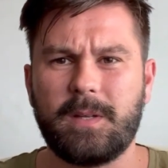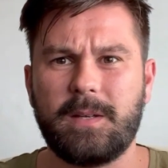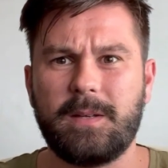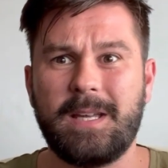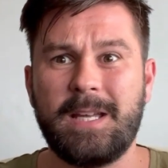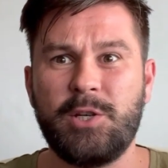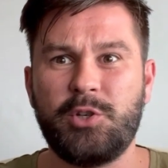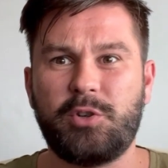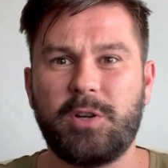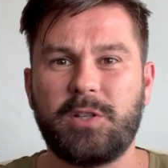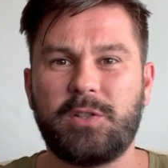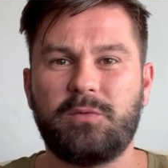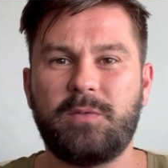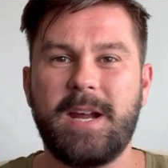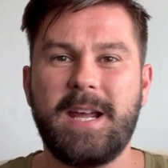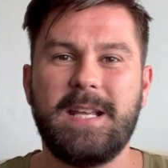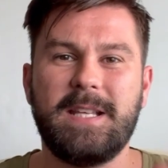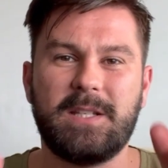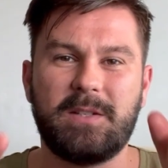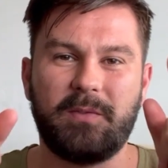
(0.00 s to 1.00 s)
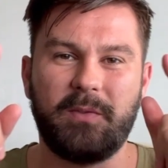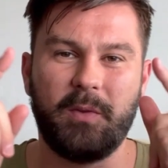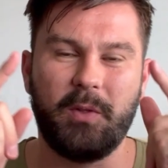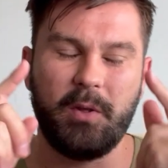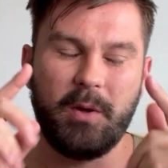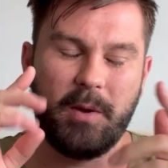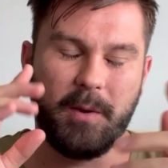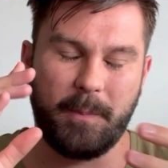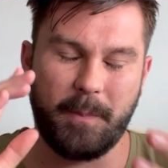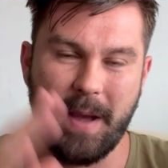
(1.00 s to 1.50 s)
interest rates for
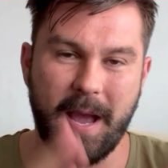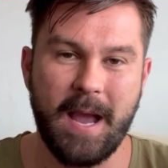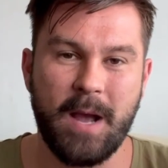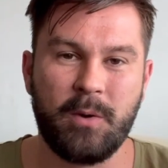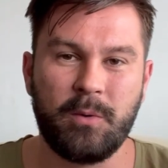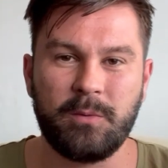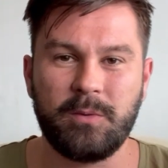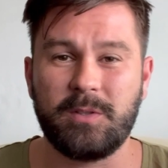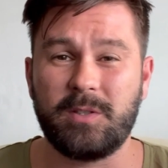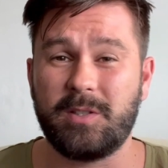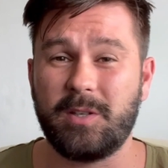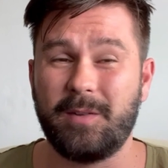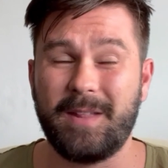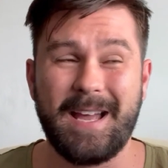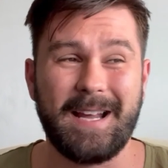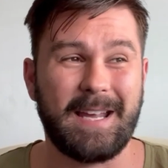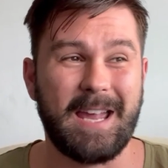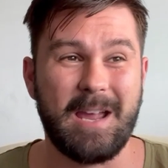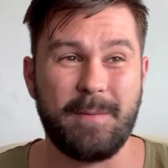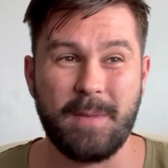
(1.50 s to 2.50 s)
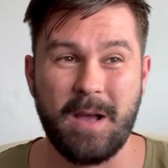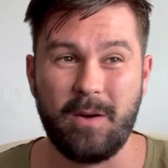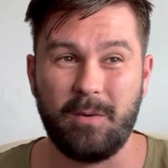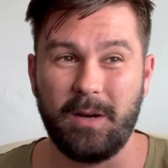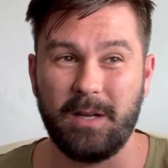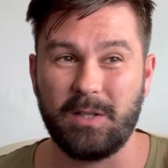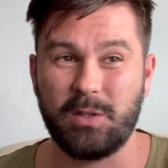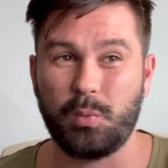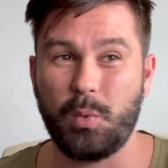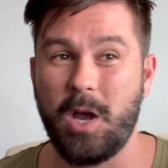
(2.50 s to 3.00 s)
the pound. So that came out
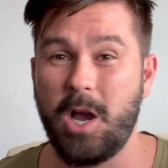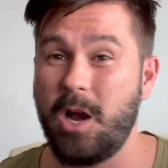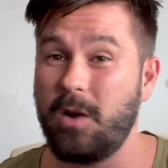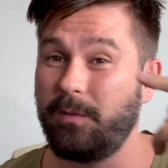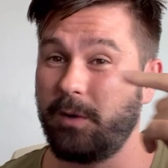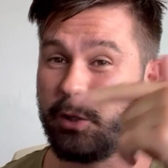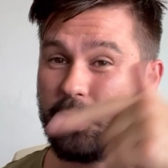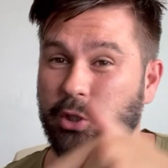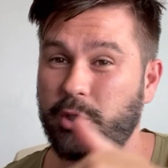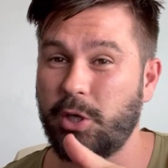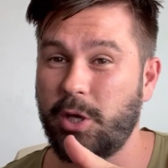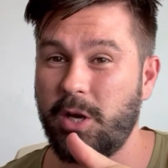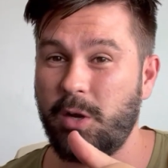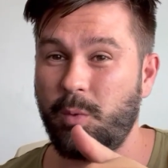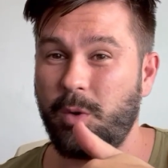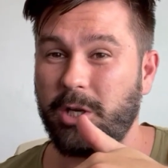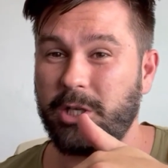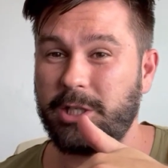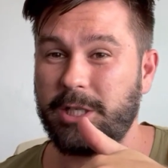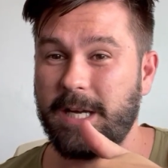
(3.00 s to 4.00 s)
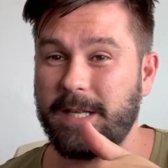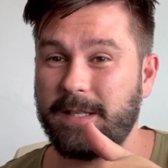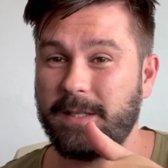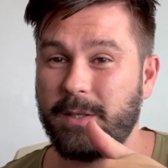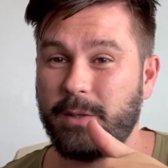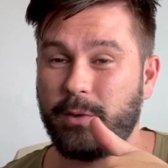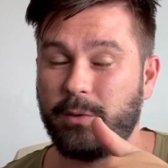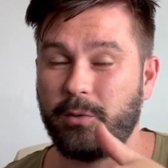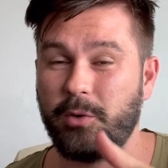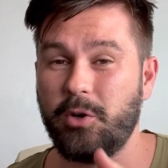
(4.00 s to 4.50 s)
at 12. I'll show you what I shared to
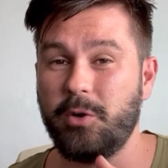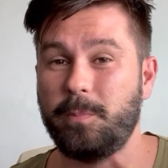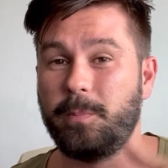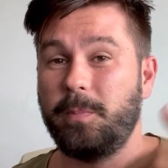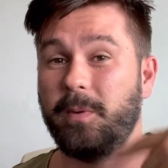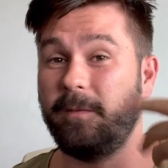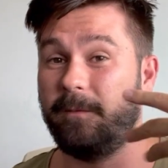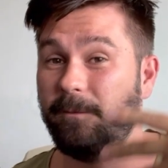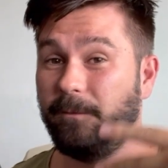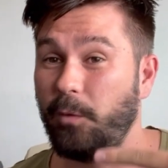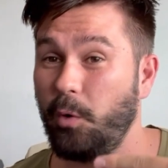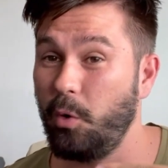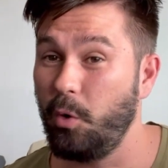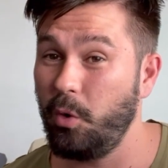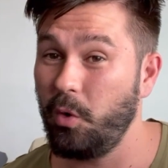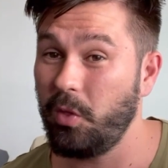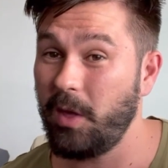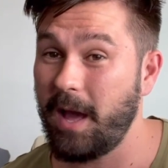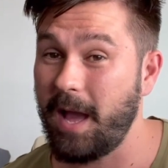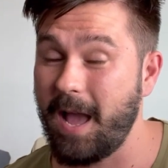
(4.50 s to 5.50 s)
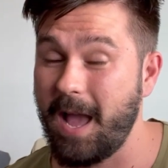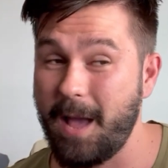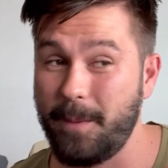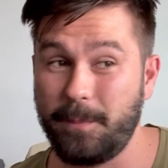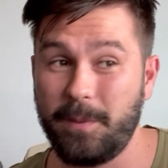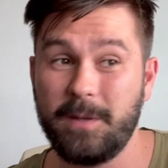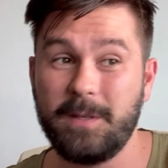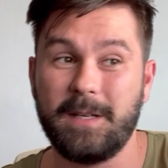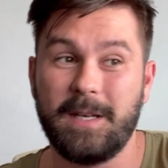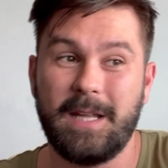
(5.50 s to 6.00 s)
the group before that
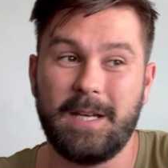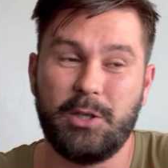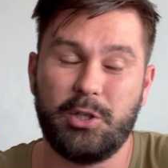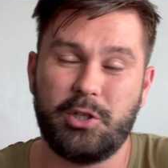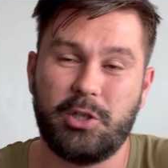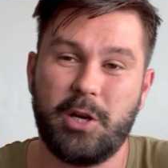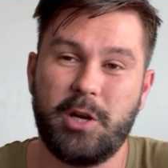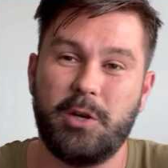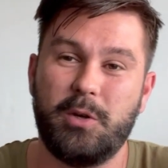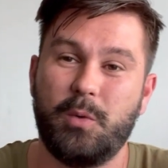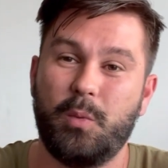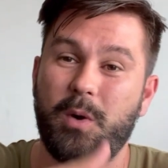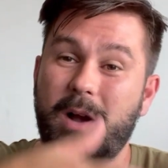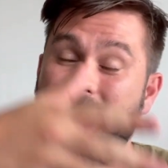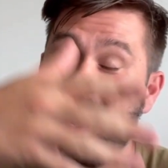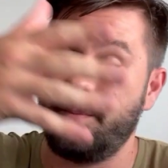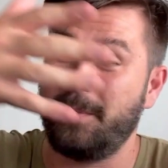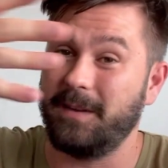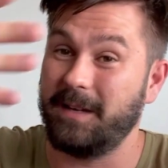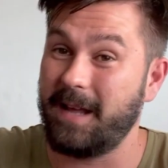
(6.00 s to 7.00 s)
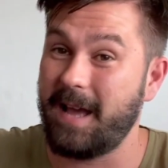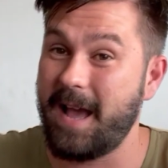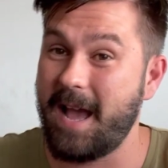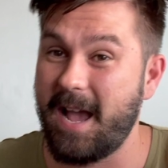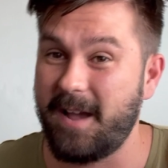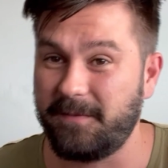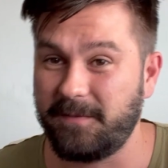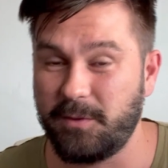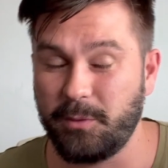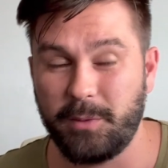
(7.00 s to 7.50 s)
happened and then show you what happened
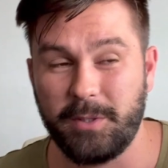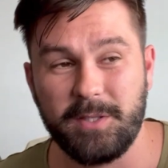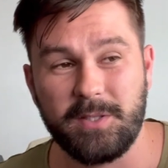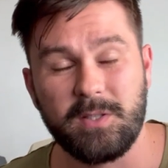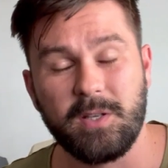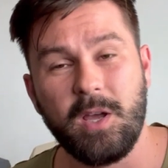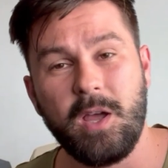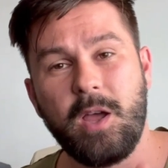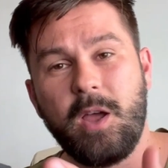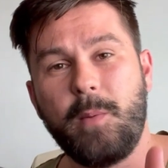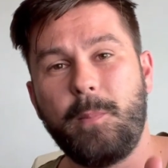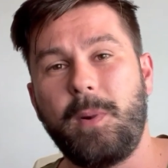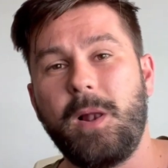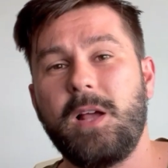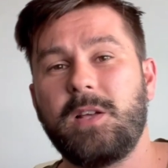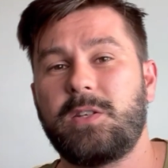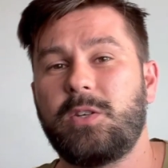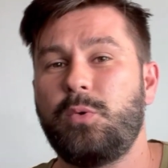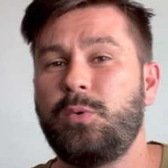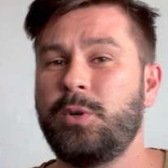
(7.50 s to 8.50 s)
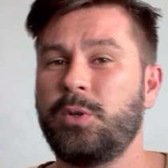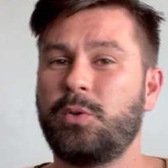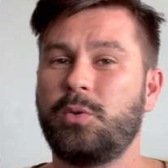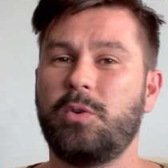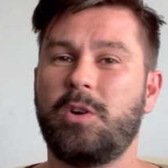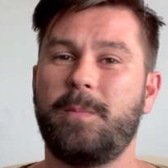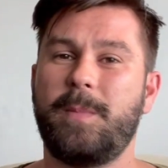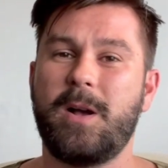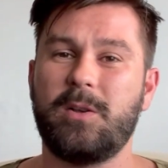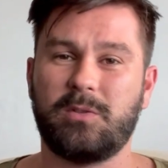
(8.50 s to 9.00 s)
afterwards. Plus, I wanna
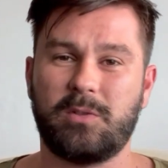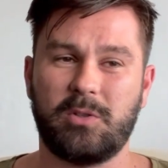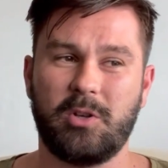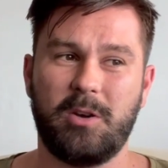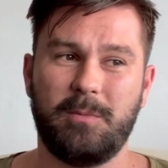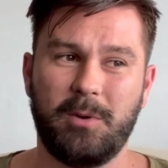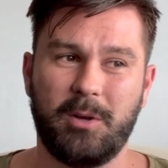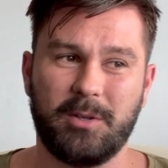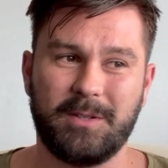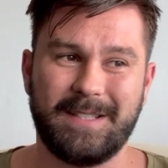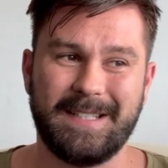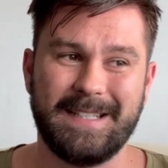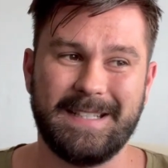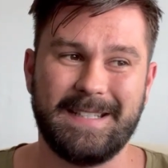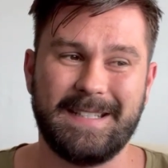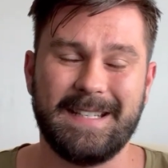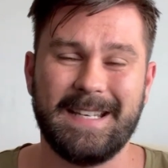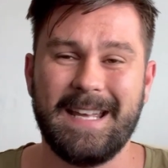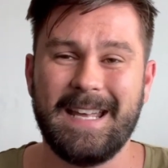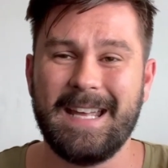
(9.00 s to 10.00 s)
talk about stop losses.